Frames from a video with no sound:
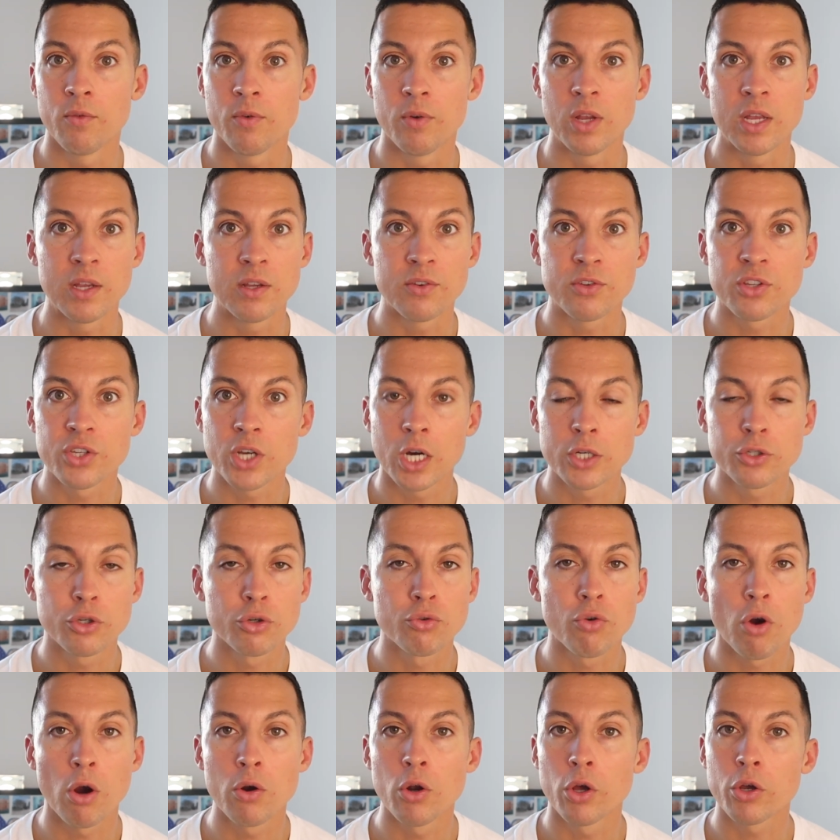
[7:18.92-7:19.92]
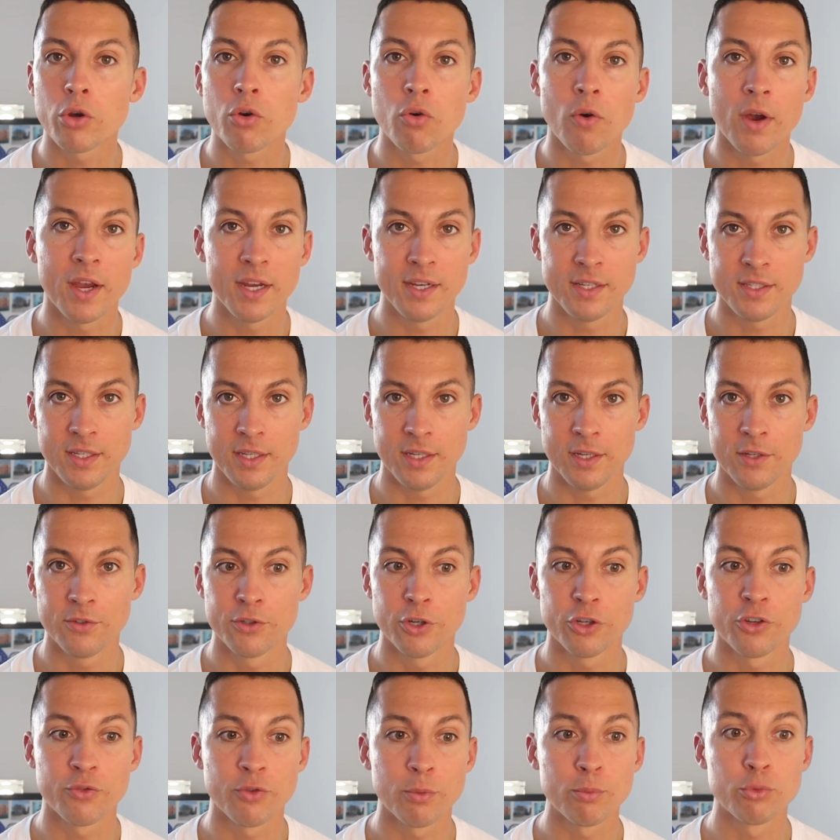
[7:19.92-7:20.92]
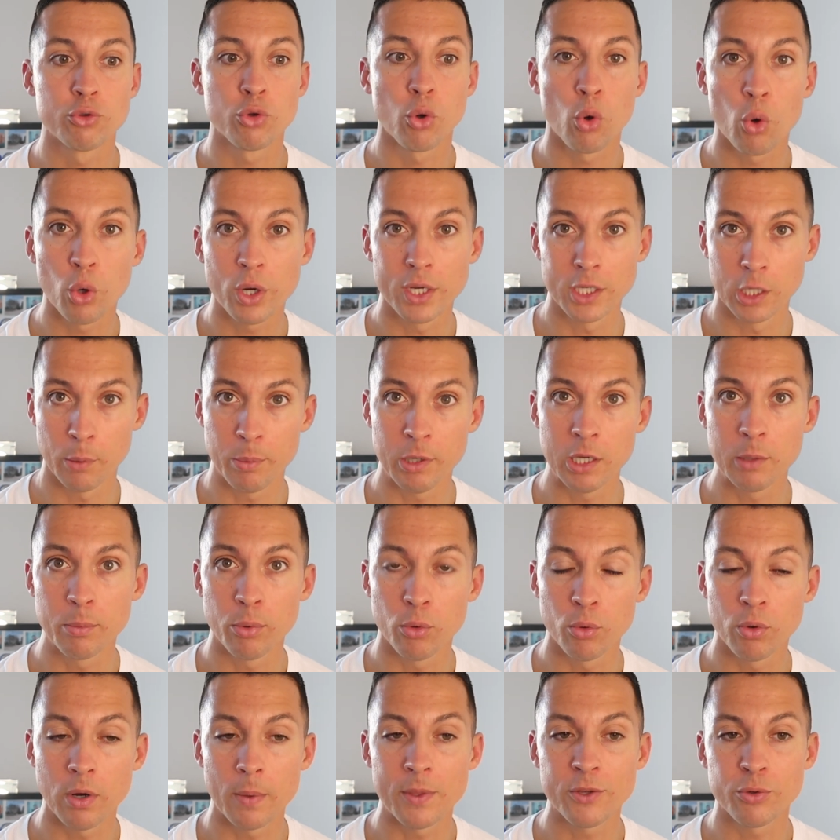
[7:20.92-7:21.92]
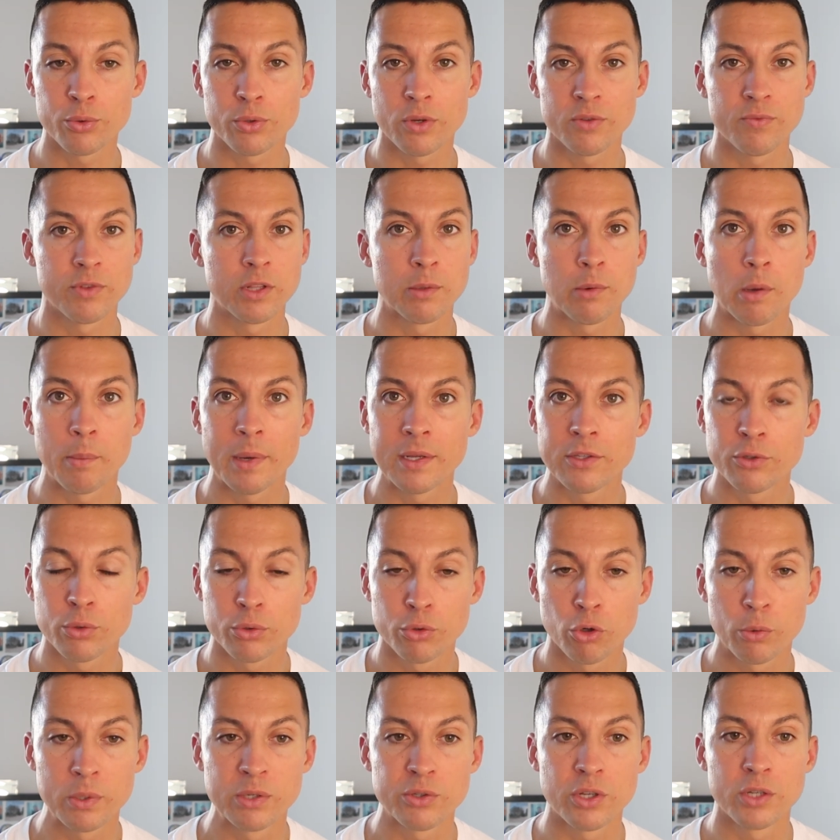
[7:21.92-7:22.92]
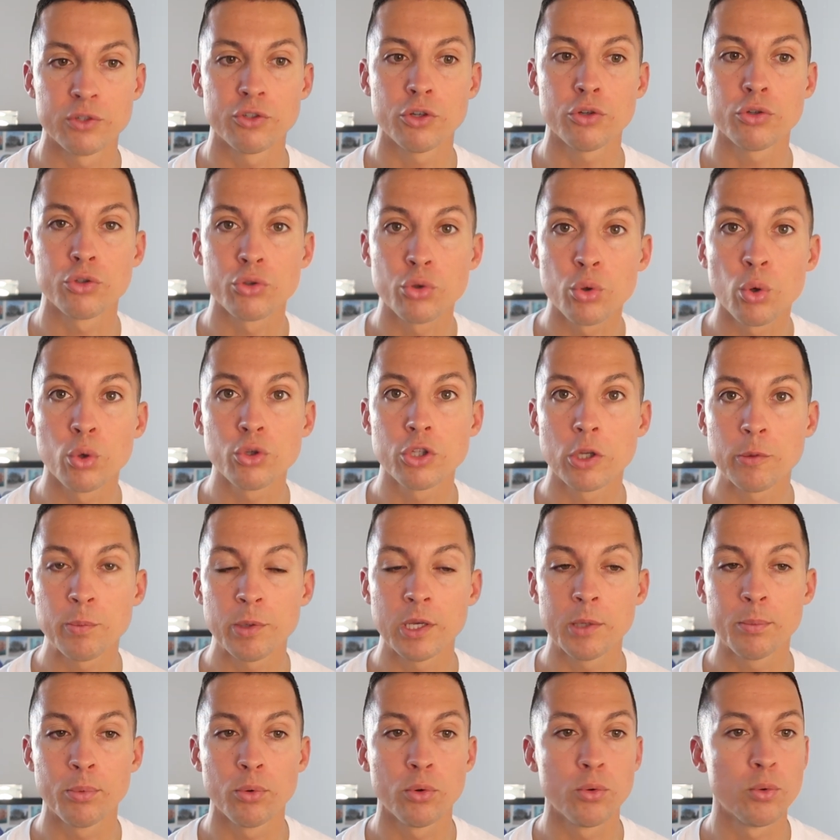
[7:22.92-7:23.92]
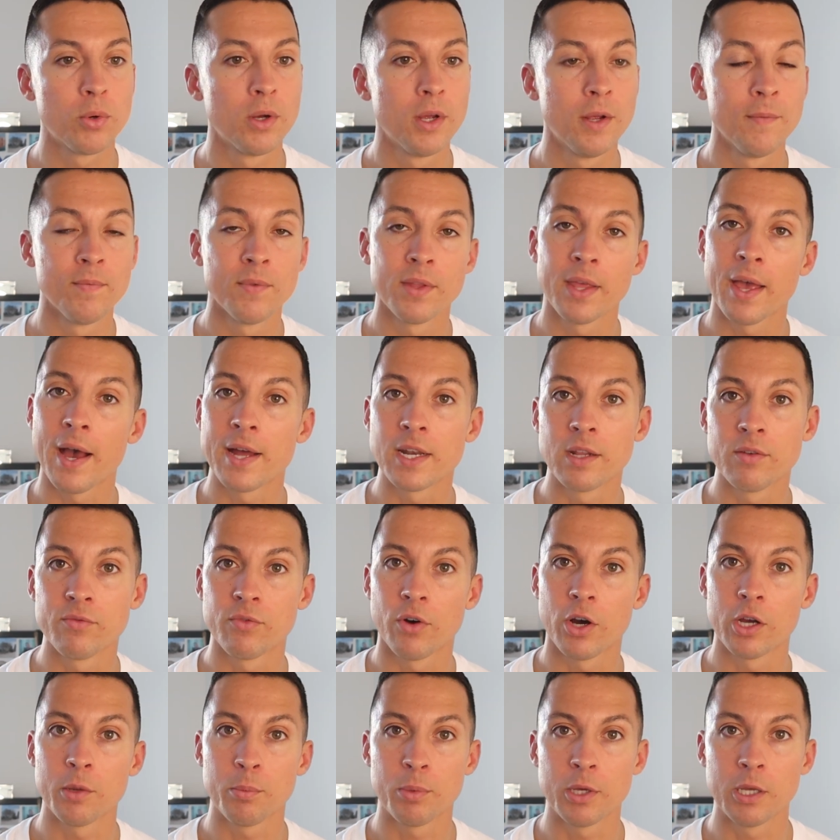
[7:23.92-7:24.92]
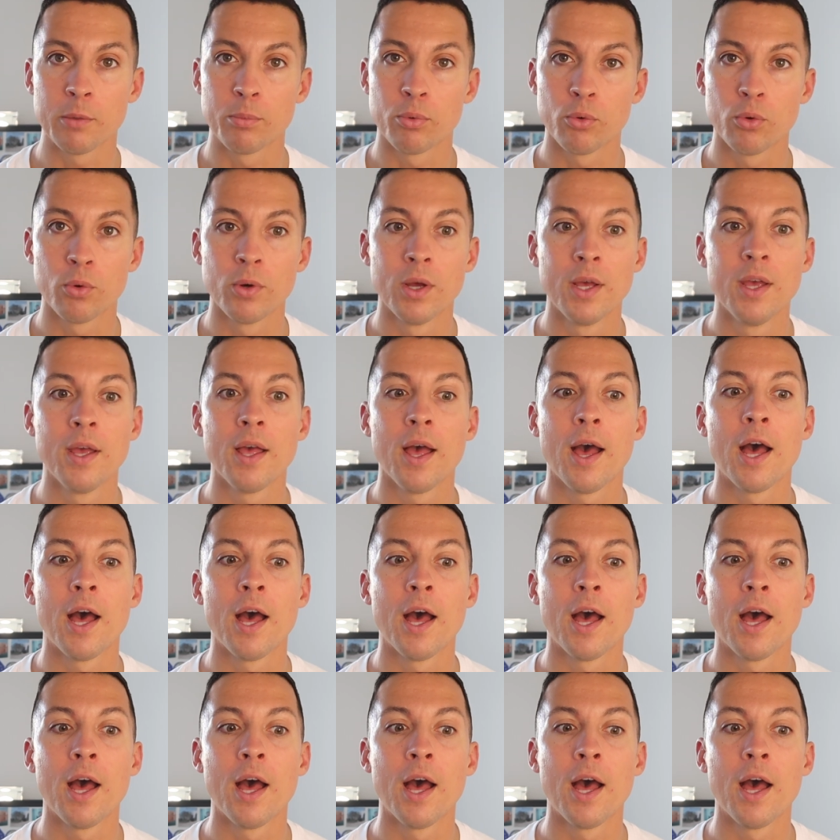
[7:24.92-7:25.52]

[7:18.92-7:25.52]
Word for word: It starts to grow like crazy just from talking to people. And this was something that my mentor taught me. He's like, just talk to people and invite people.